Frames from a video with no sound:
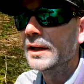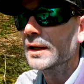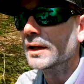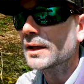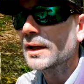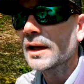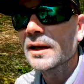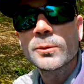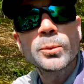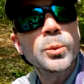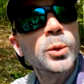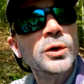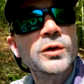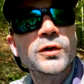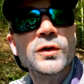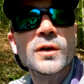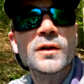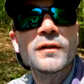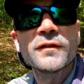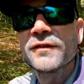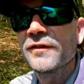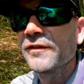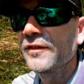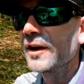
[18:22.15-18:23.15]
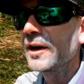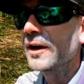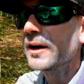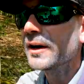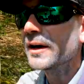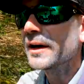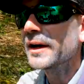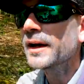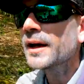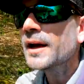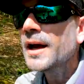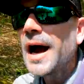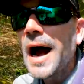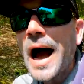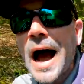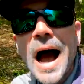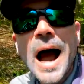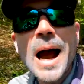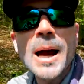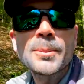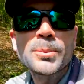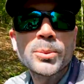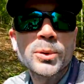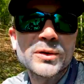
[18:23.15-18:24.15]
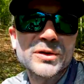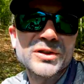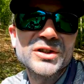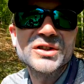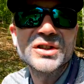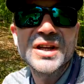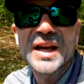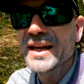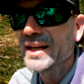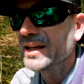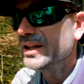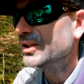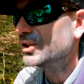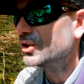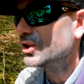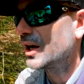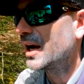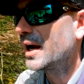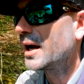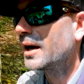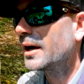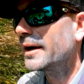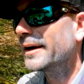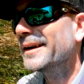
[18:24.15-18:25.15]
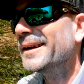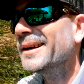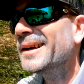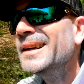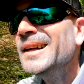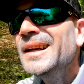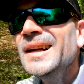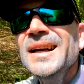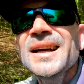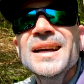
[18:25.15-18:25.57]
It kind of puts you in a very high percentage area.